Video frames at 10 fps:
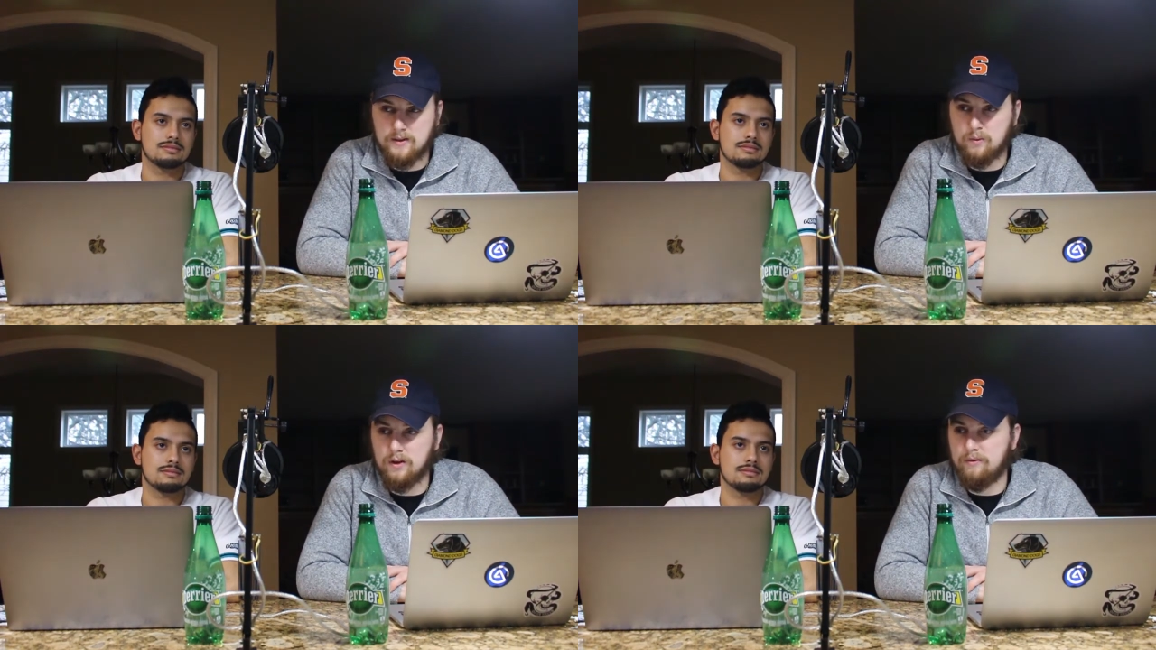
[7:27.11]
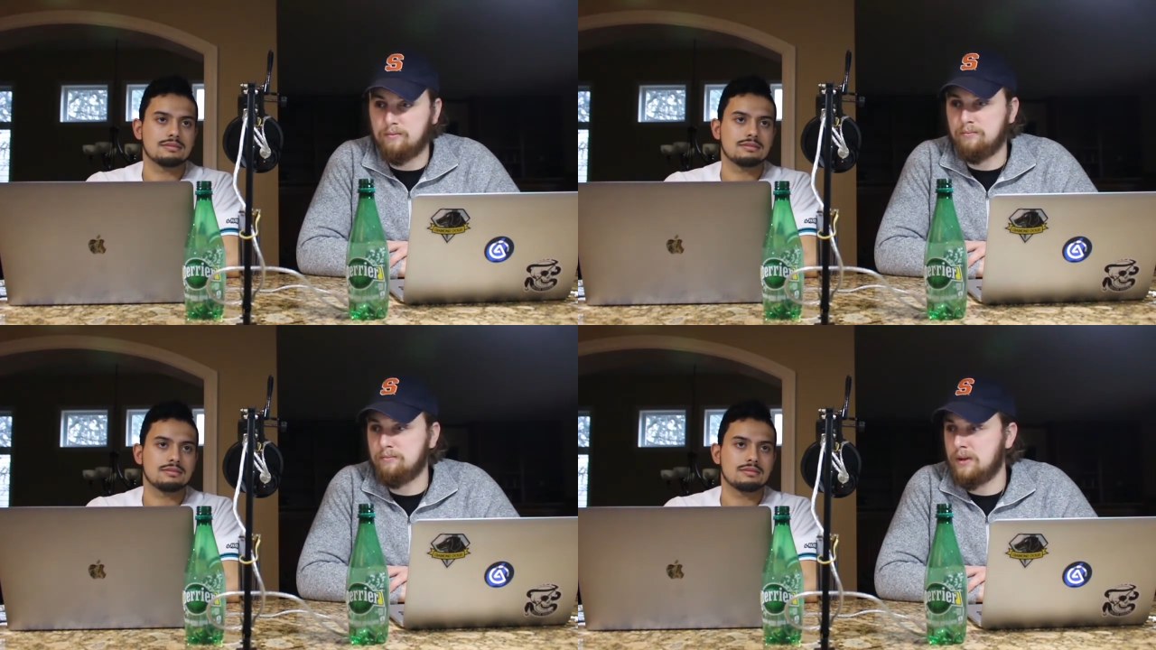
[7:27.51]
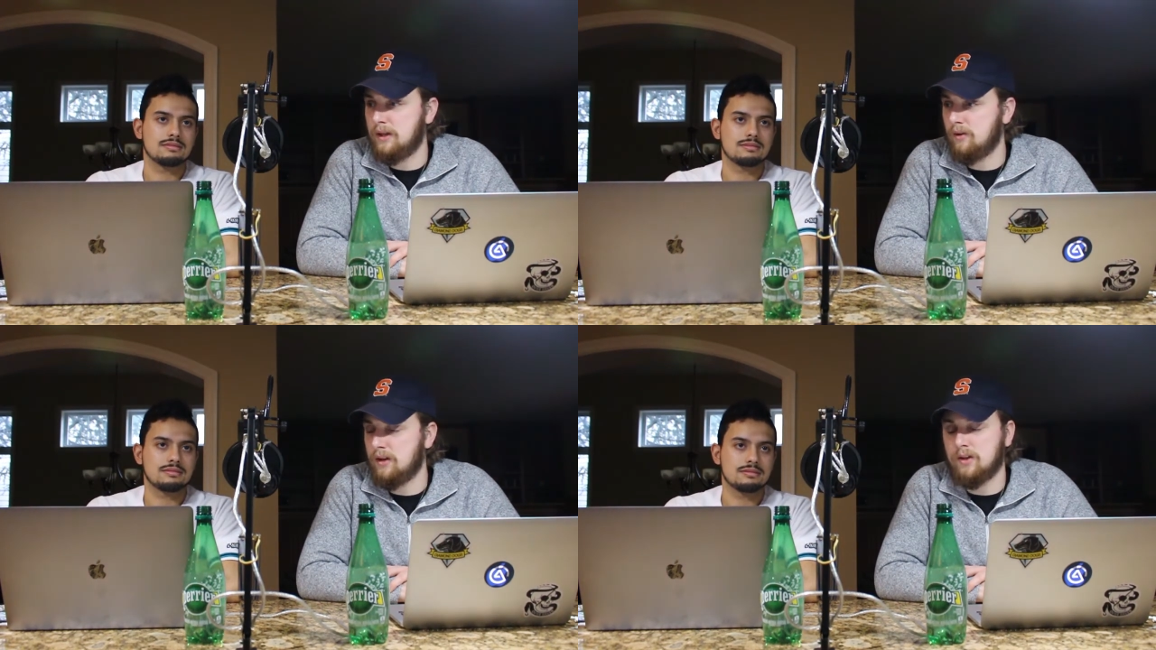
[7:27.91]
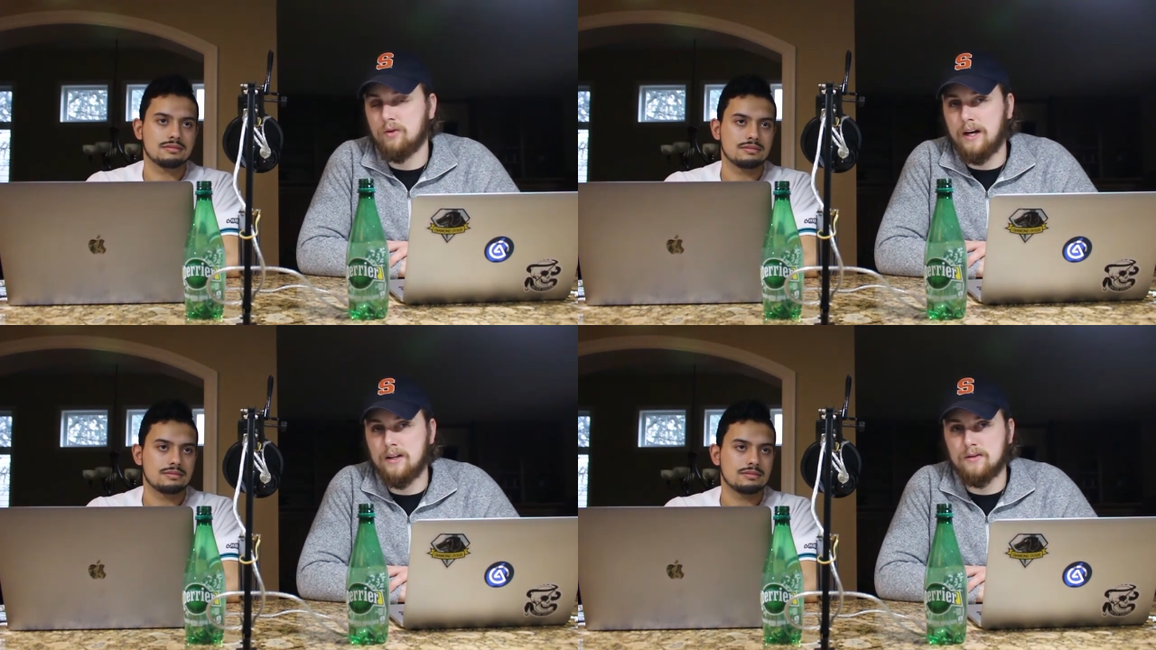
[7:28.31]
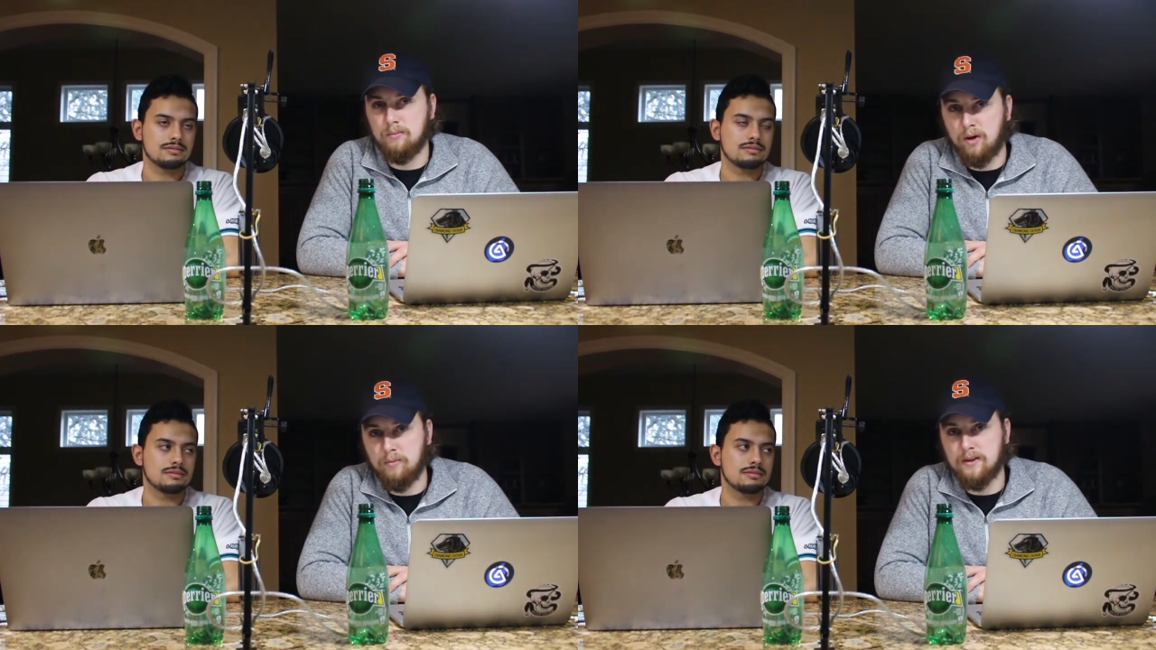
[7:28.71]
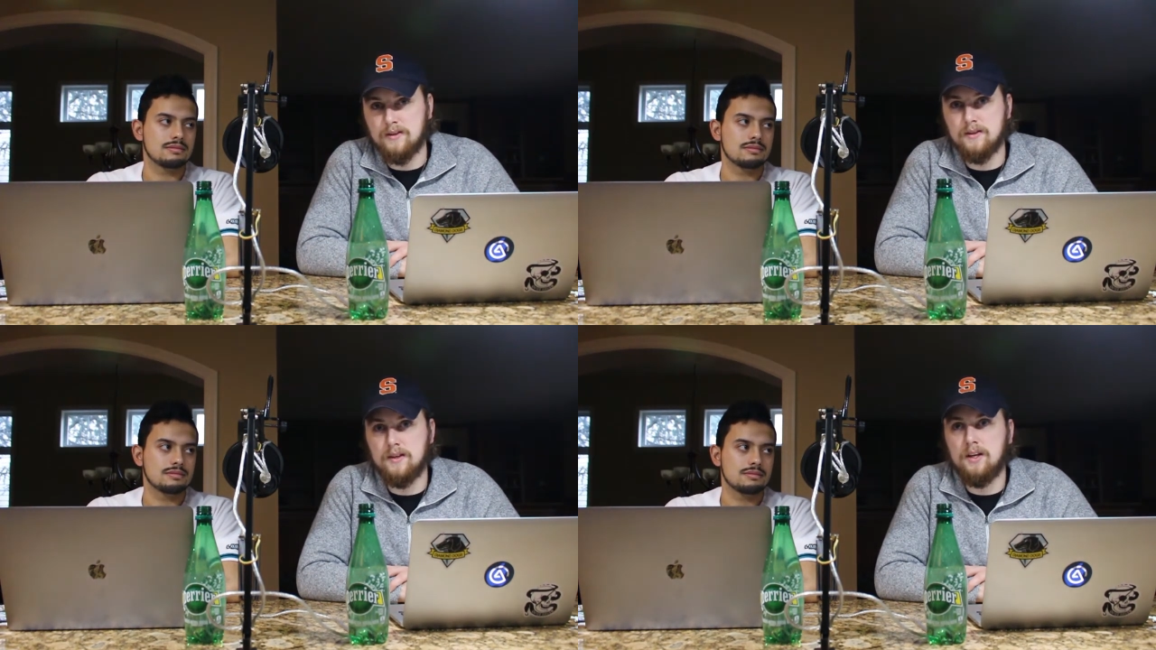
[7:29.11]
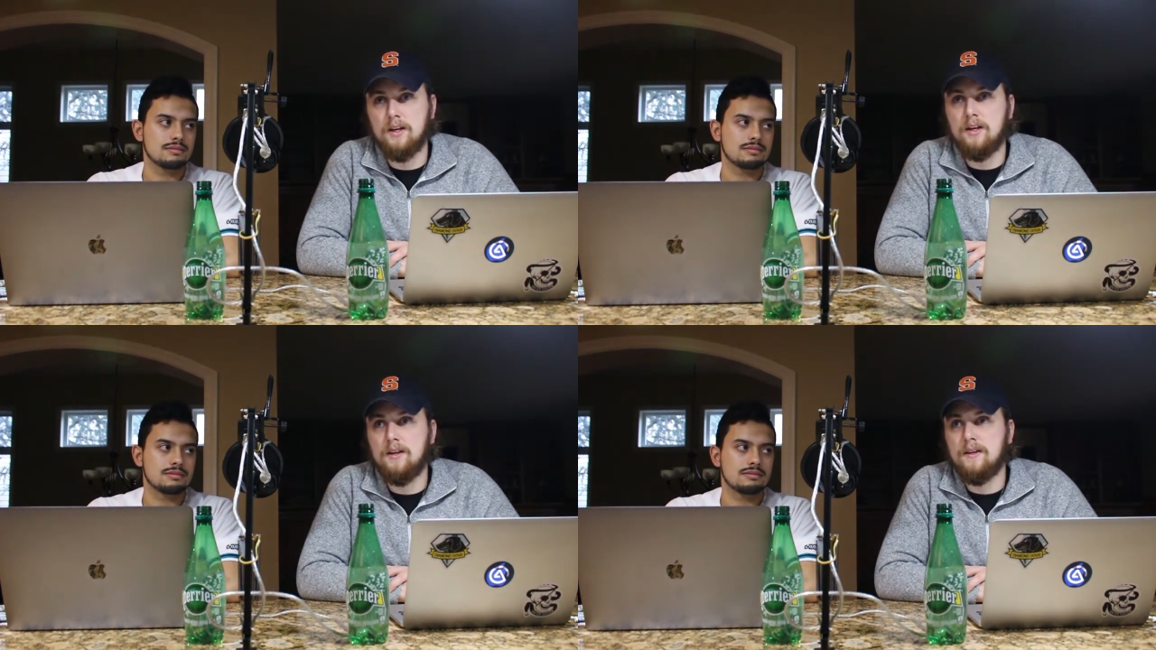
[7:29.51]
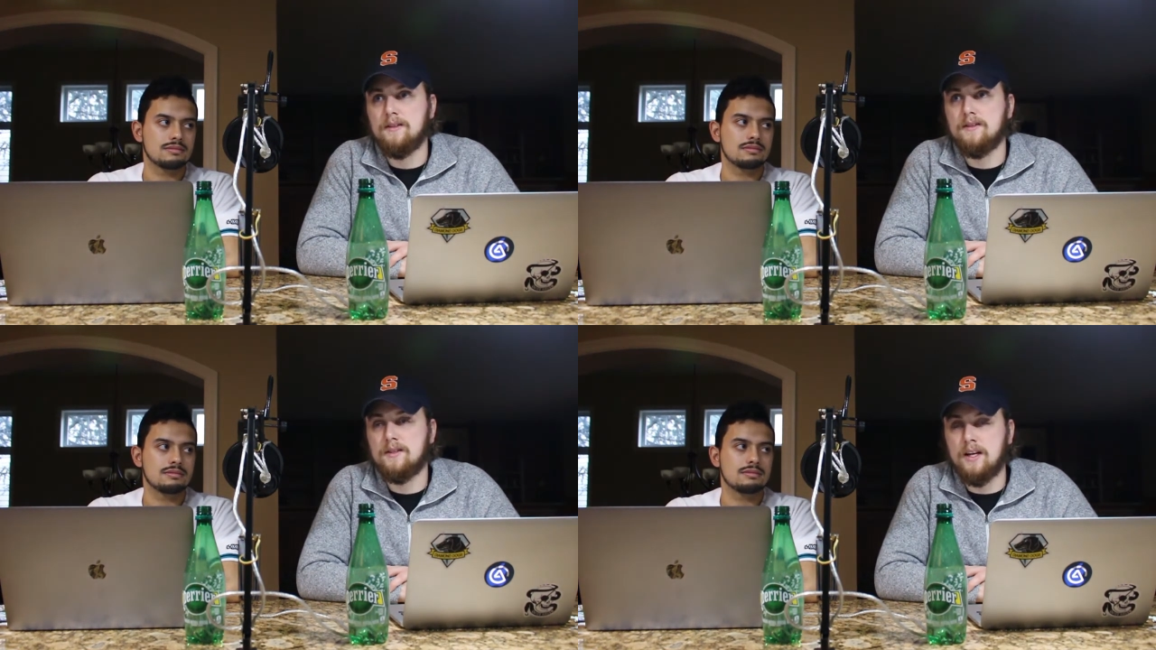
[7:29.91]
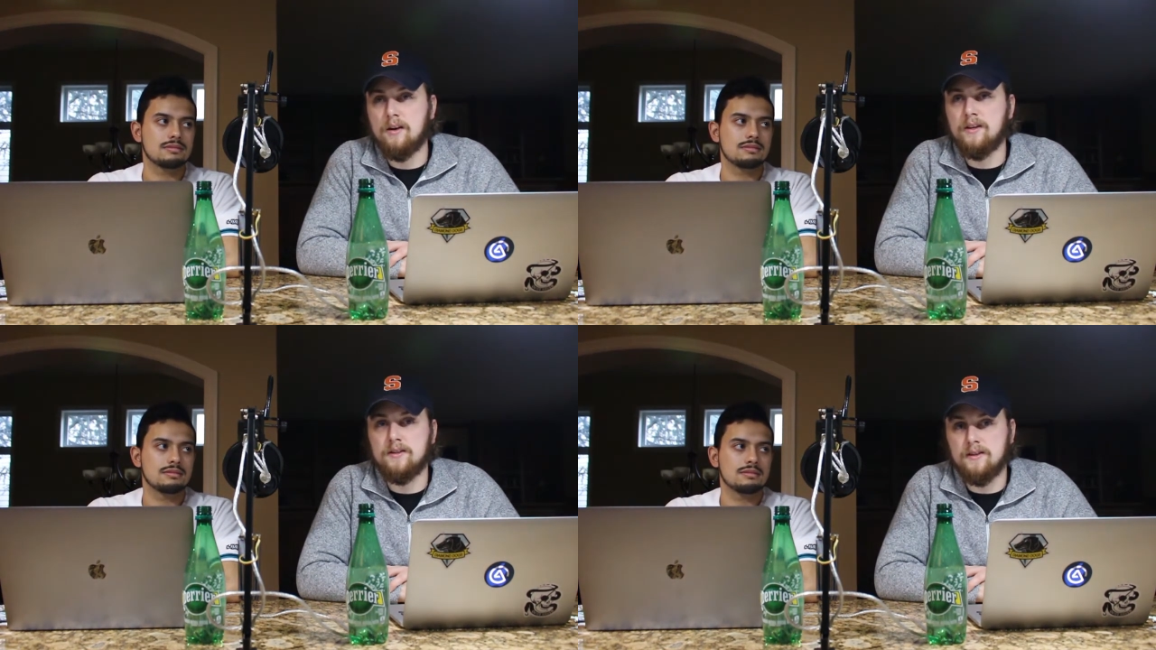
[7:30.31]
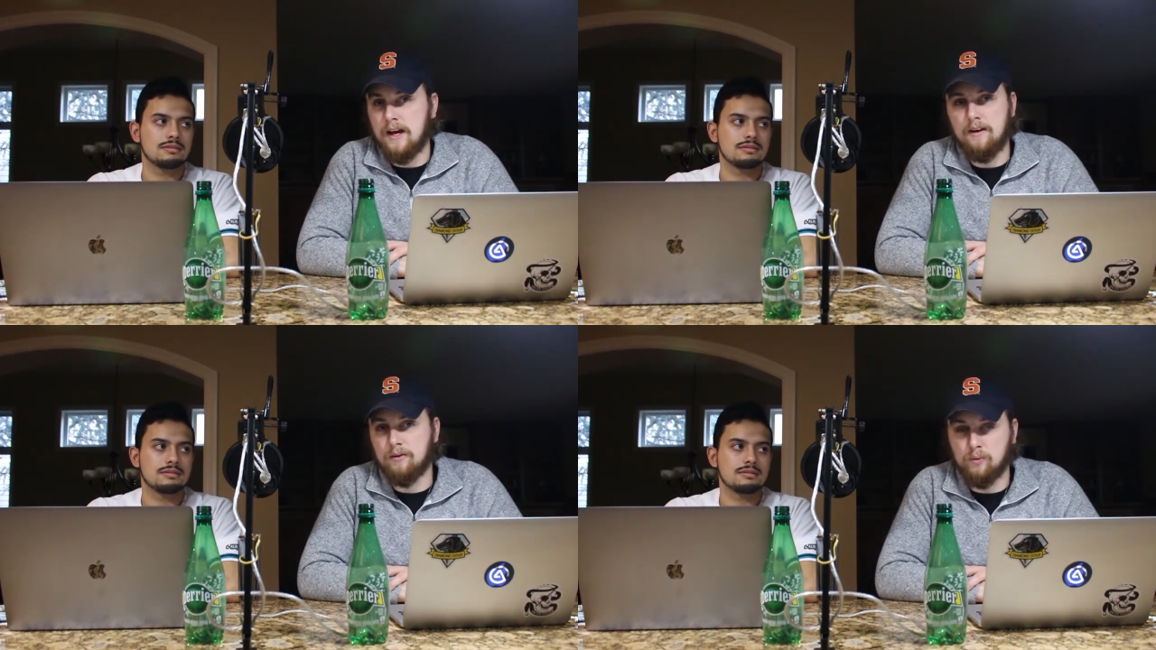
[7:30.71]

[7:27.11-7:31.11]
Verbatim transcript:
Speaker 1: It's one of you know the greatest moments in series ever